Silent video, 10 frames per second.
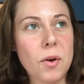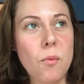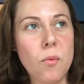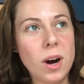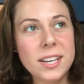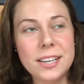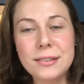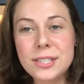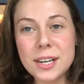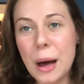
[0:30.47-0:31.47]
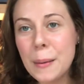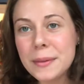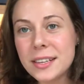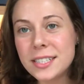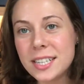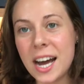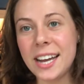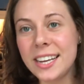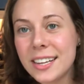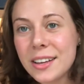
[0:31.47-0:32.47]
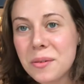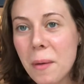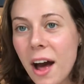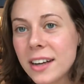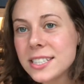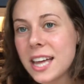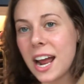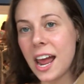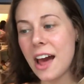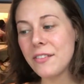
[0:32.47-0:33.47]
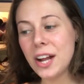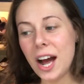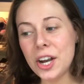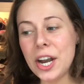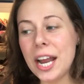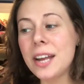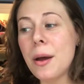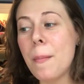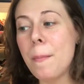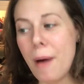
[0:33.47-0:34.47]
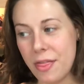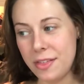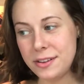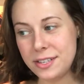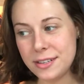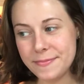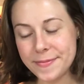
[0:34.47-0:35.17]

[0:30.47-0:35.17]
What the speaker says: What used to come in this tiny little box that I haven't gotten in months?